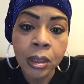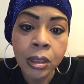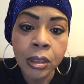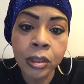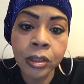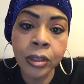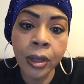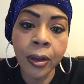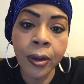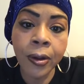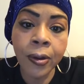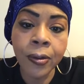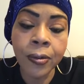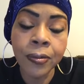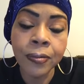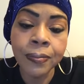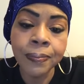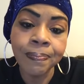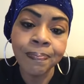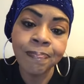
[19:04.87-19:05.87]
So
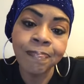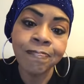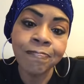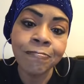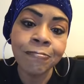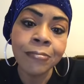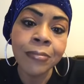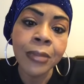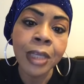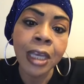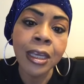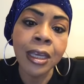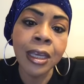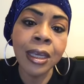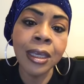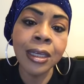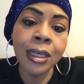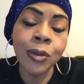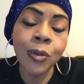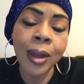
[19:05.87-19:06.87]

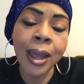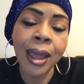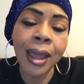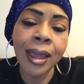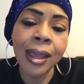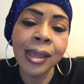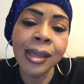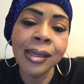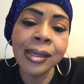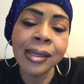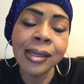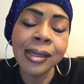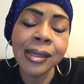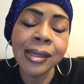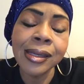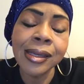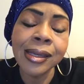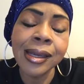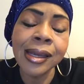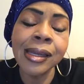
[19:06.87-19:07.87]
anyway,
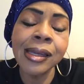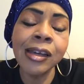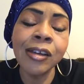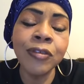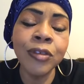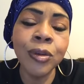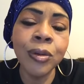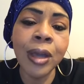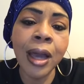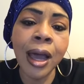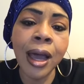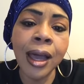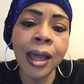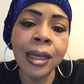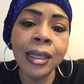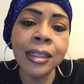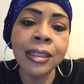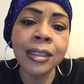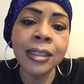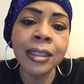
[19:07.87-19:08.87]
I love you
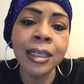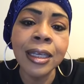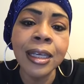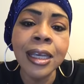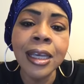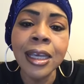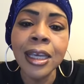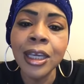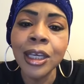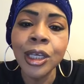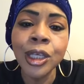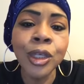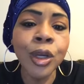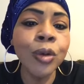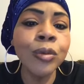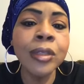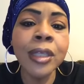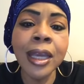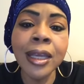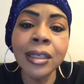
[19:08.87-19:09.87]
guys.
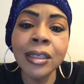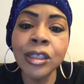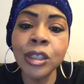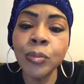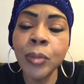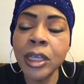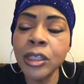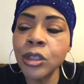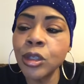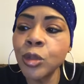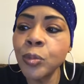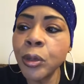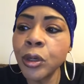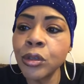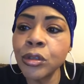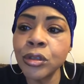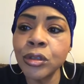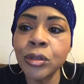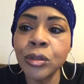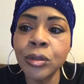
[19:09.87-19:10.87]
Don't take this message
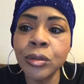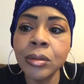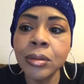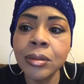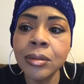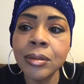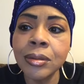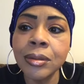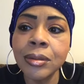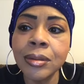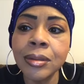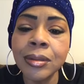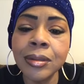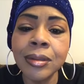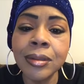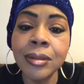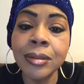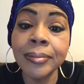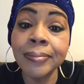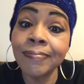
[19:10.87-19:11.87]
personal.
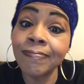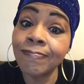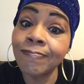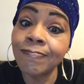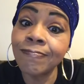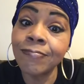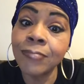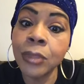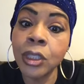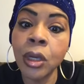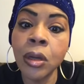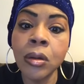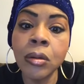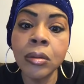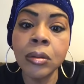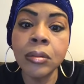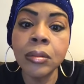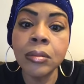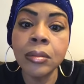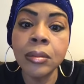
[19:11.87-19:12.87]

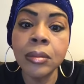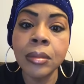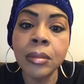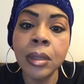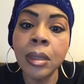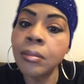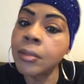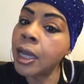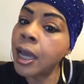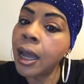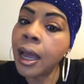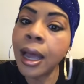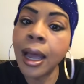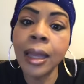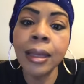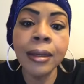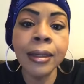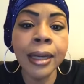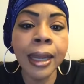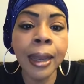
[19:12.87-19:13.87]
Don't. I'm not
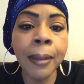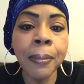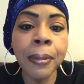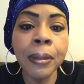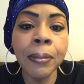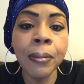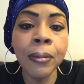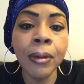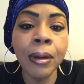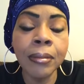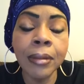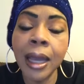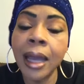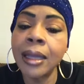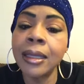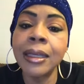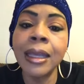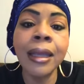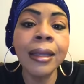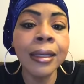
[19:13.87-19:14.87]
hollering at people. I'm
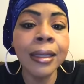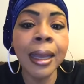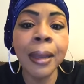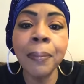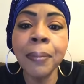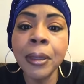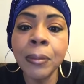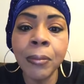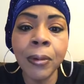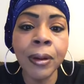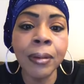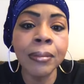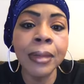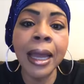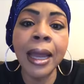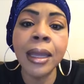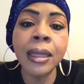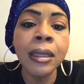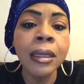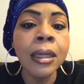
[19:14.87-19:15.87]
not yelling at people.
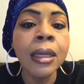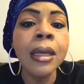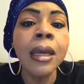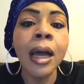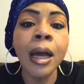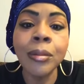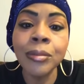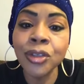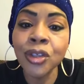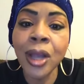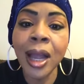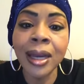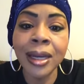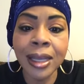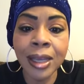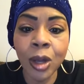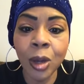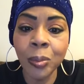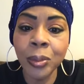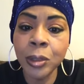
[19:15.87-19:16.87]
I'm trying to
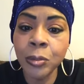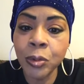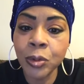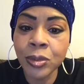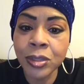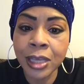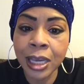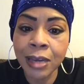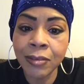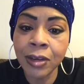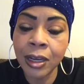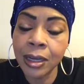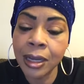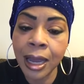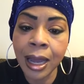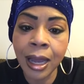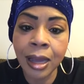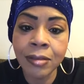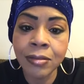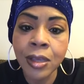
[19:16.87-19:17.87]
help people save their
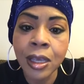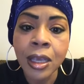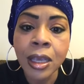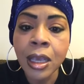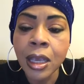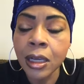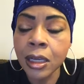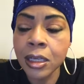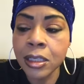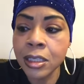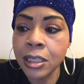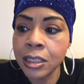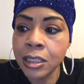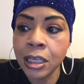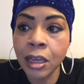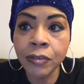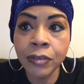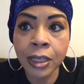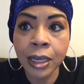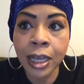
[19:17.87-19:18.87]
lives. Because the
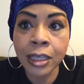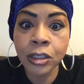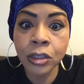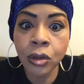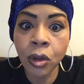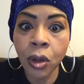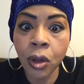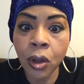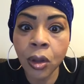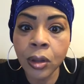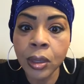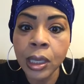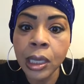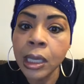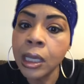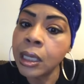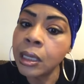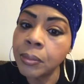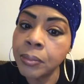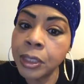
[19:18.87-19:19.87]
stuff that I saw
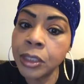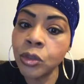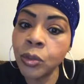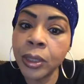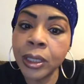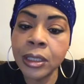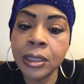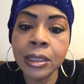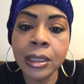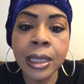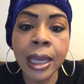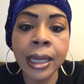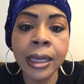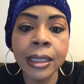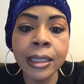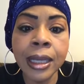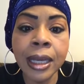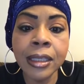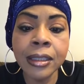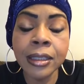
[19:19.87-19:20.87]
between today
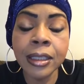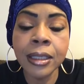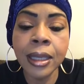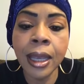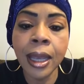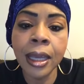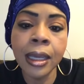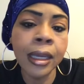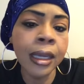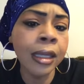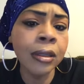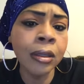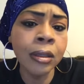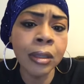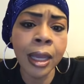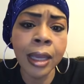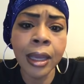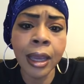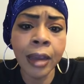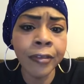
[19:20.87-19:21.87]
and yesterday, it looked
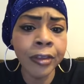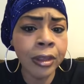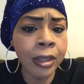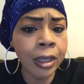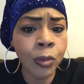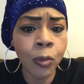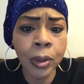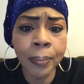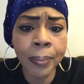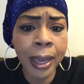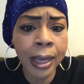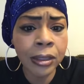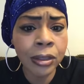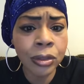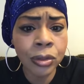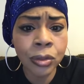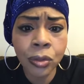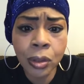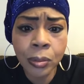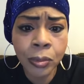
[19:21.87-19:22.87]
like everything went back
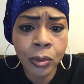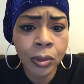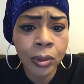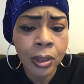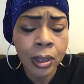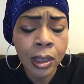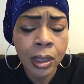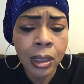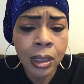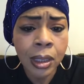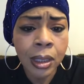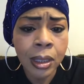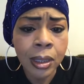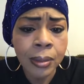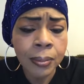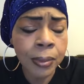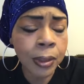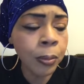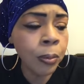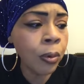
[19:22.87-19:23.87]
to normal.
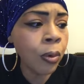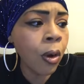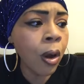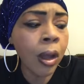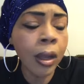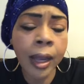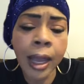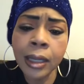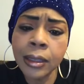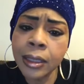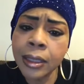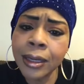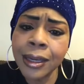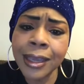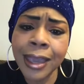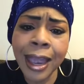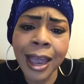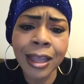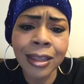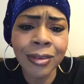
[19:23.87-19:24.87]
People all out there
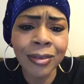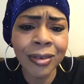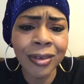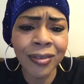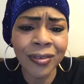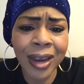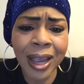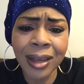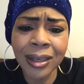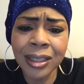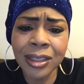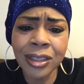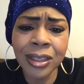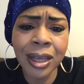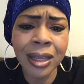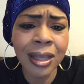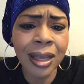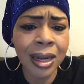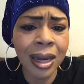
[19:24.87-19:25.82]
gathering around each other.